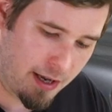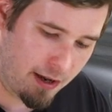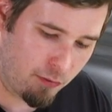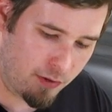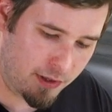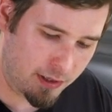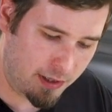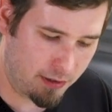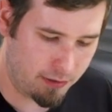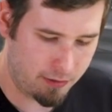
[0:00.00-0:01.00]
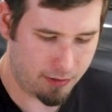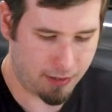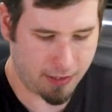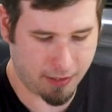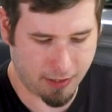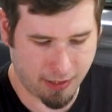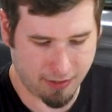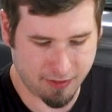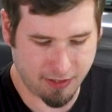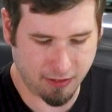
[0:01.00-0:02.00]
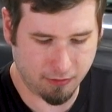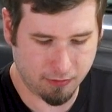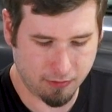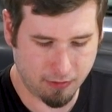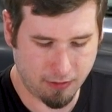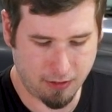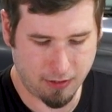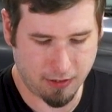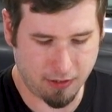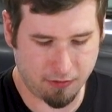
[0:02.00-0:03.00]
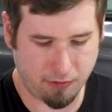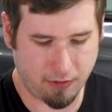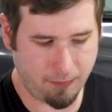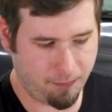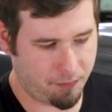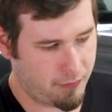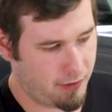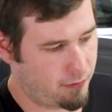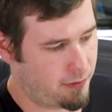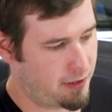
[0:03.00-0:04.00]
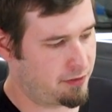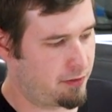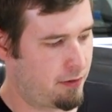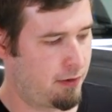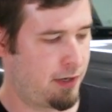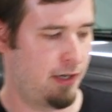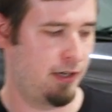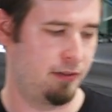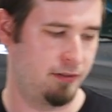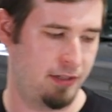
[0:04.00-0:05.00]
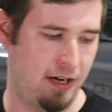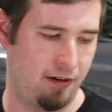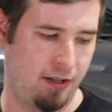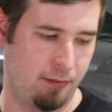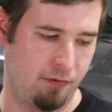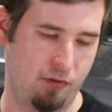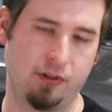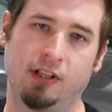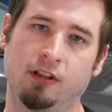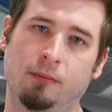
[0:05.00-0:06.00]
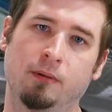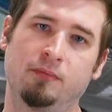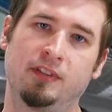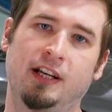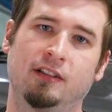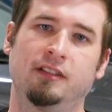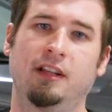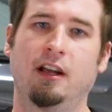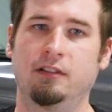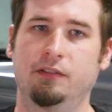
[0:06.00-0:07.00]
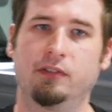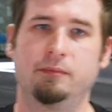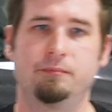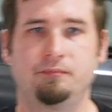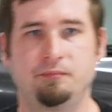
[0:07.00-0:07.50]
I have one here on a steel control arm. We also uh, carry them for the aluminum styles and they are different.